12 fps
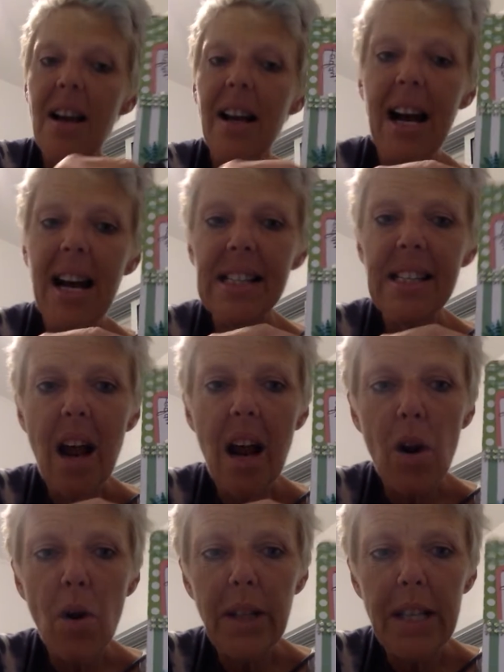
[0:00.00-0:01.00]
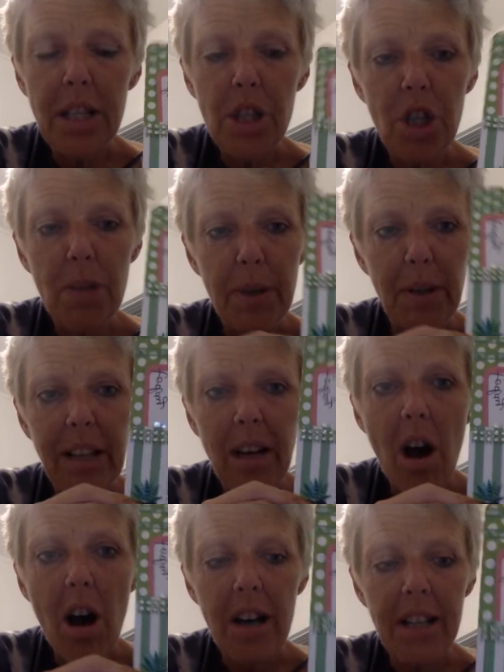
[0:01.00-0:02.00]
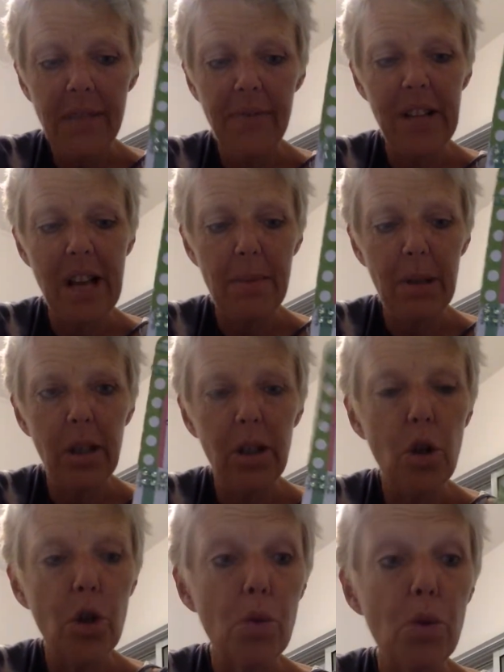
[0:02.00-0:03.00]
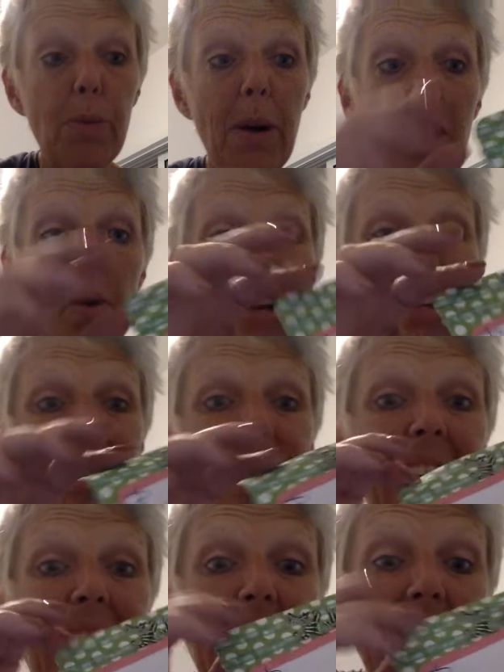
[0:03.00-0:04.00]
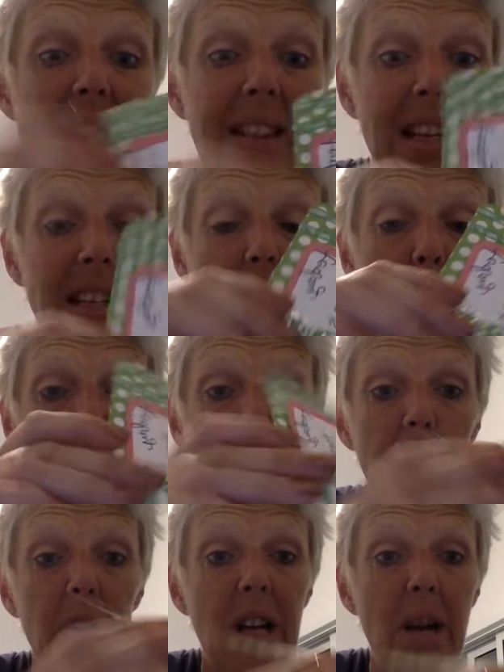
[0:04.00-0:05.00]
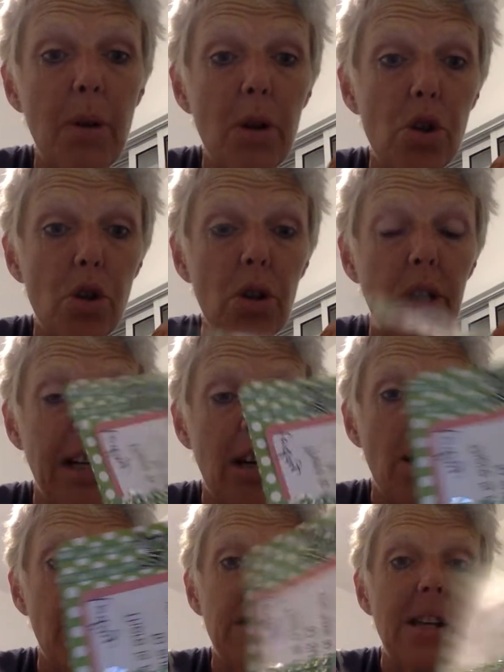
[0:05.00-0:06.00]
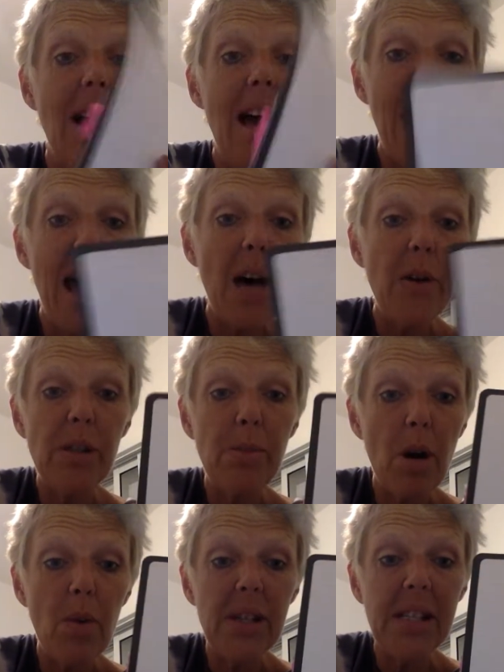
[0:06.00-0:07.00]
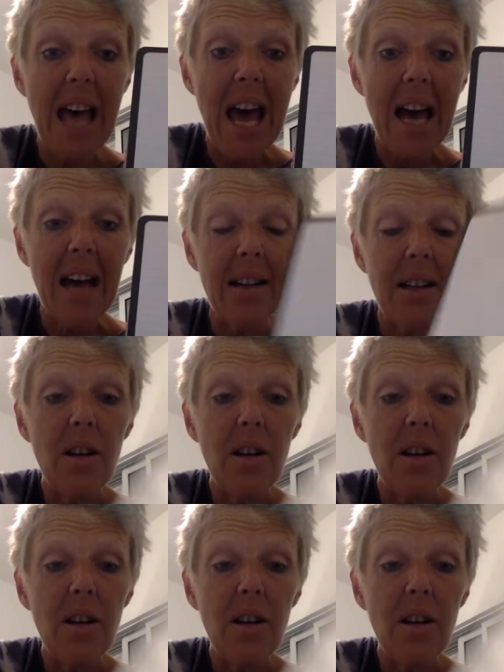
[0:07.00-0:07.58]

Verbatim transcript: Guys, not only did she build an awesome Flatmail enclosure, which, by the way, is nicely thicked up. She built it up on journaling cards. How smart was that?